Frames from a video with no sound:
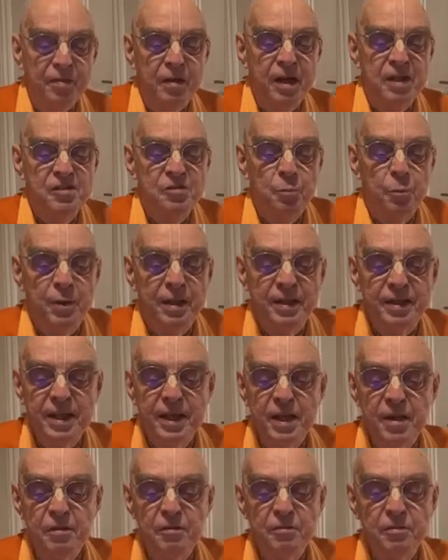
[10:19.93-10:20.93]
Thus
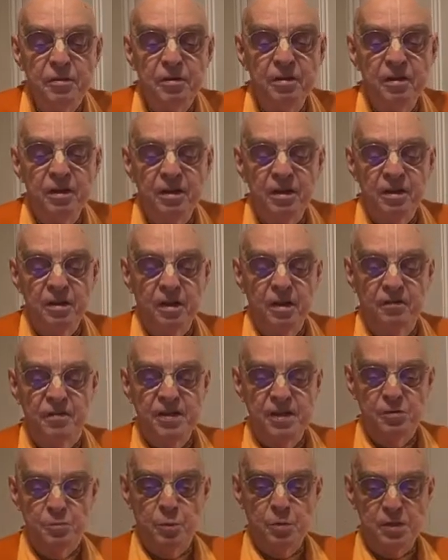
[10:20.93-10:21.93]
relieved of
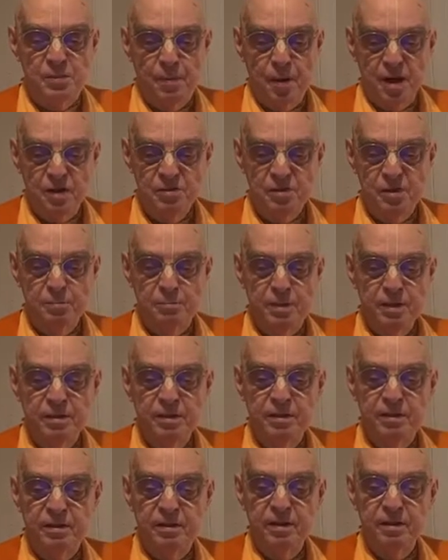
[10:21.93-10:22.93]
his
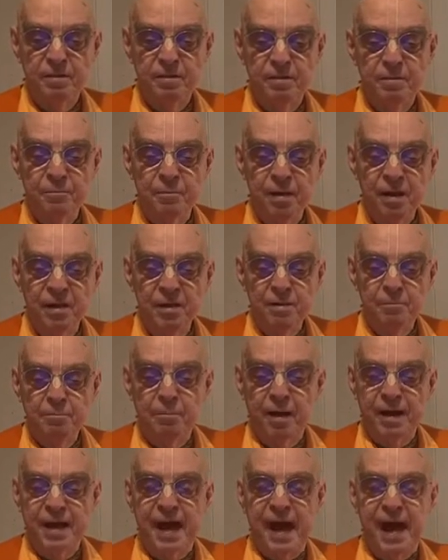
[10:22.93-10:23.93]
responsibility
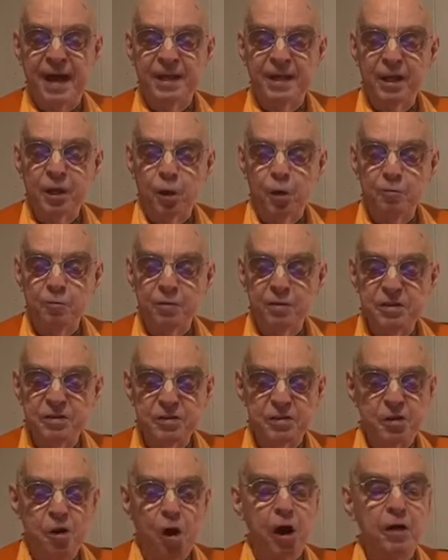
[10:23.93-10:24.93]
by handing over his
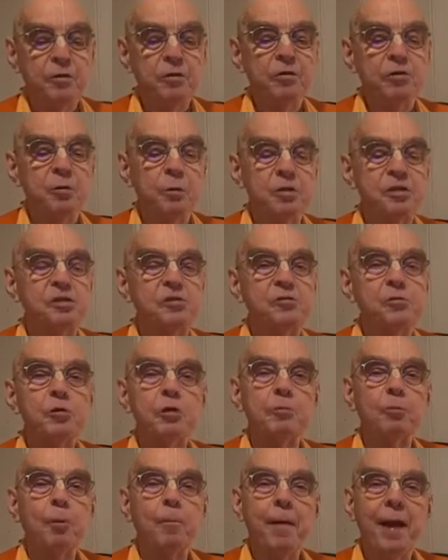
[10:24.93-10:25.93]
daughter to a
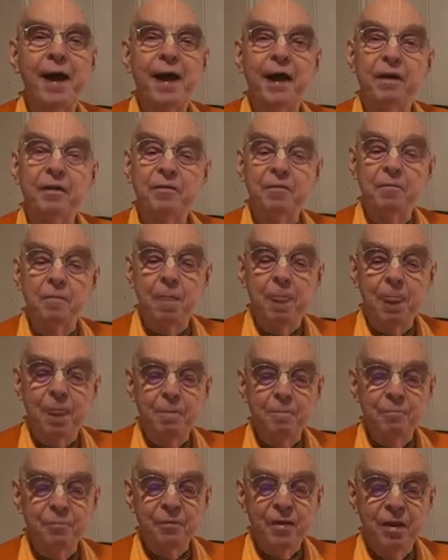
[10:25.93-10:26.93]
suitable man,
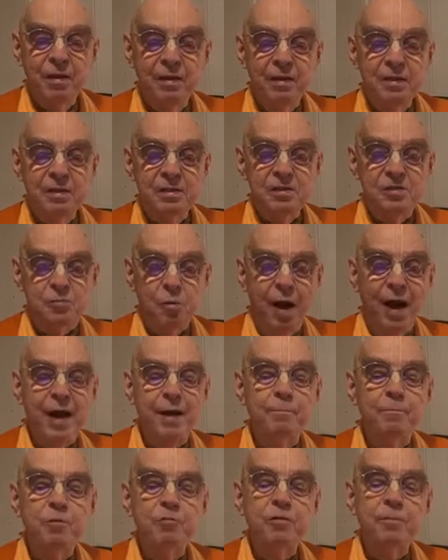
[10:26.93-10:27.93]

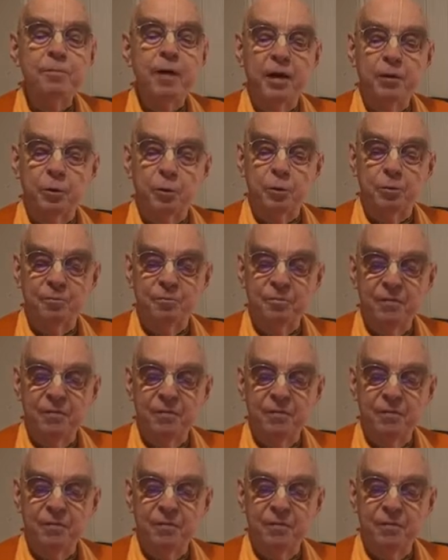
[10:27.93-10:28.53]
Swayambhuva Manu,